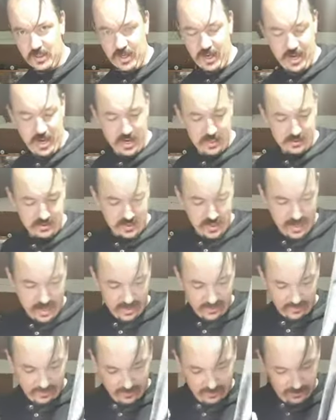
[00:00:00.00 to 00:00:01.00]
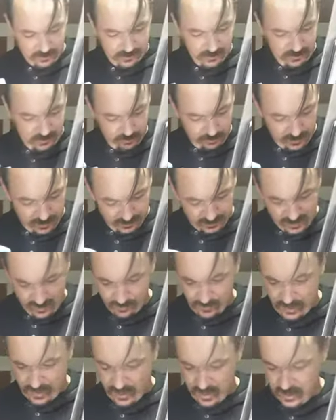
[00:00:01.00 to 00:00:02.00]
and picked up
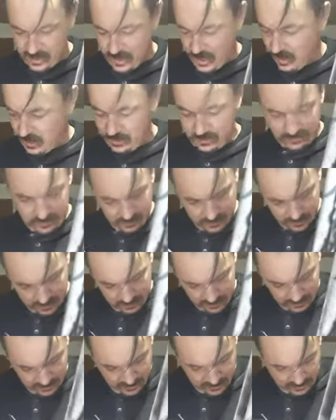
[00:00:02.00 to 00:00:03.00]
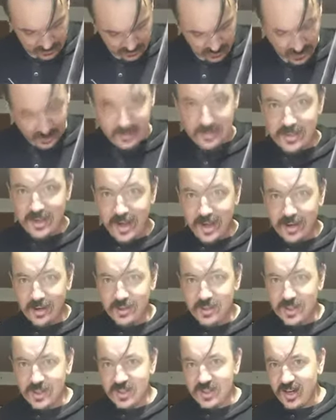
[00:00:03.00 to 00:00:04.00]
my heat gun and
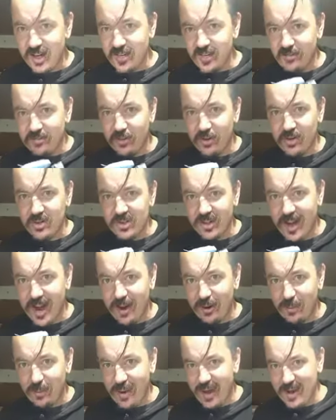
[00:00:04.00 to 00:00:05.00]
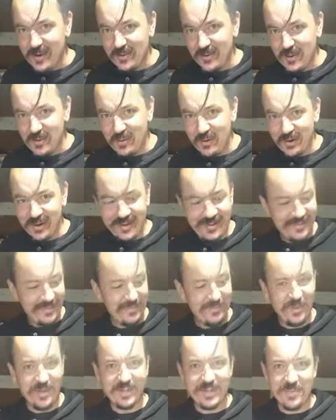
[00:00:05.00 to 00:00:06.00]
just done the first layer of paint on a body,
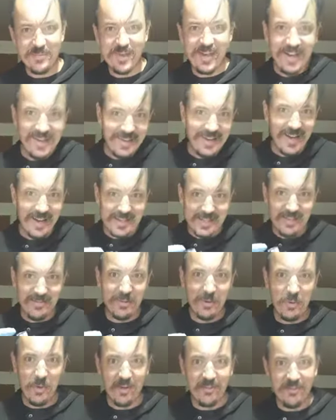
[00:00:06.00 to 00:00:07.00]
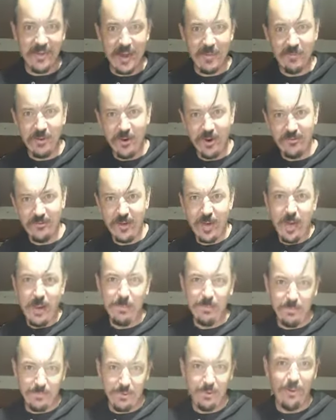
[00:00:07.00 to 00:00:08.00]
picked up my heat gun to give it a quick vap off,
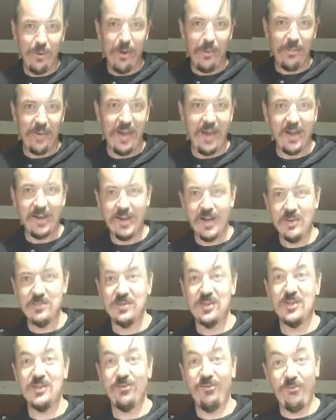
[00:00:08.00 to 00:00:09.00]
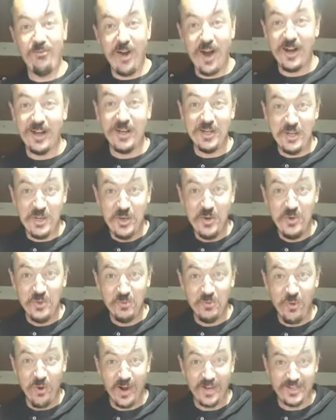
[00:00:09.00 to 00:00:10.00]
plop, out comes this fucking huge
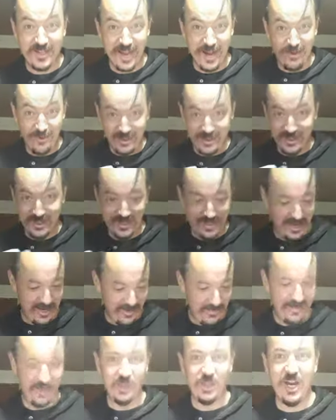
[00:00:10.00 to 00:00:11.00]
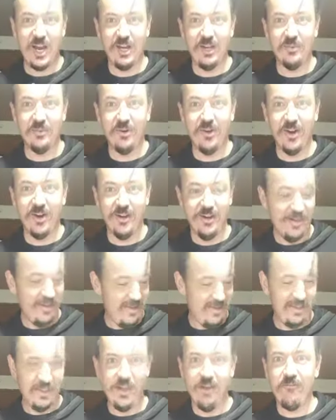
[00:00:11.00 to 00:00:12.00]
whitetail into the centre of my shell. I'm like,
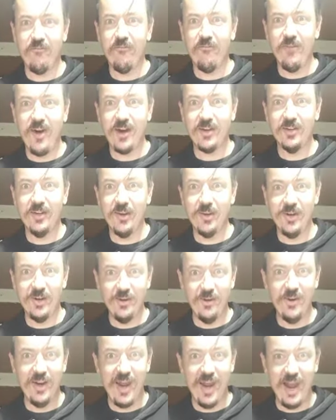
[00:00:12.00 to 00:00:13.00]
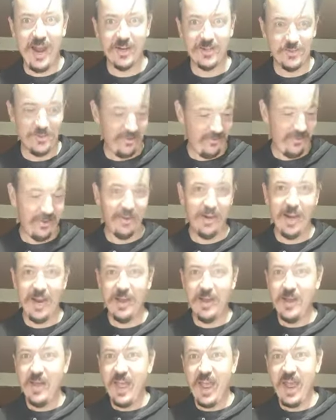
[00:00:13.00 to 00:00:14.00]
the fuck do I do now? Trying to figure out
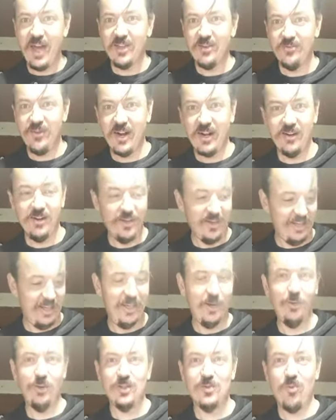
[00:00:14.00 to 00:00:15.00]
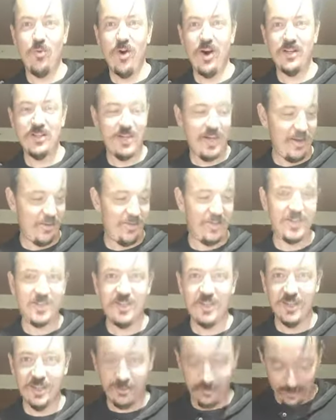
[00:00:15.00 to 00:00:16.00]
how the fuck I'm going to kill this whitetail that's
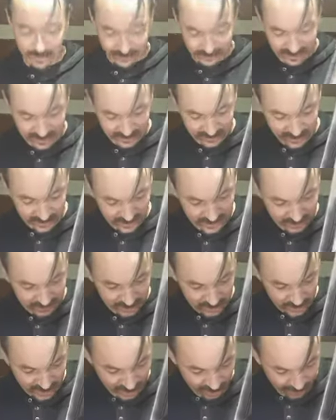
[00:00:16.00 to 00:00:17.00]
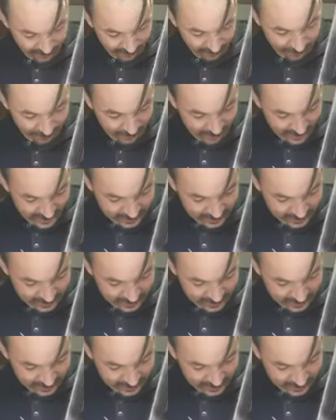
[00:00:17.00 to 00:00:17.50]
sitting there crawling around in my shell before it bites